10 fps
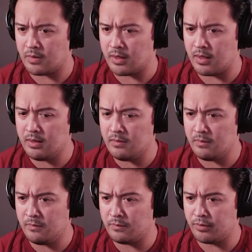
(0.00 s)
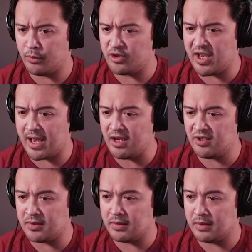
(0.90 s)
Okay,
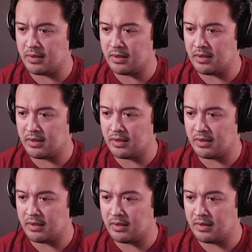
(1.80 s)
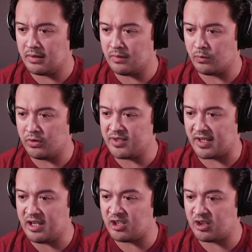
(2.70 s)
rotate. What's
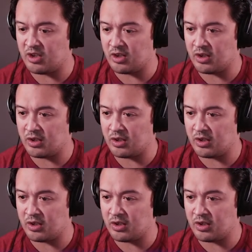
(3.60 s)
this?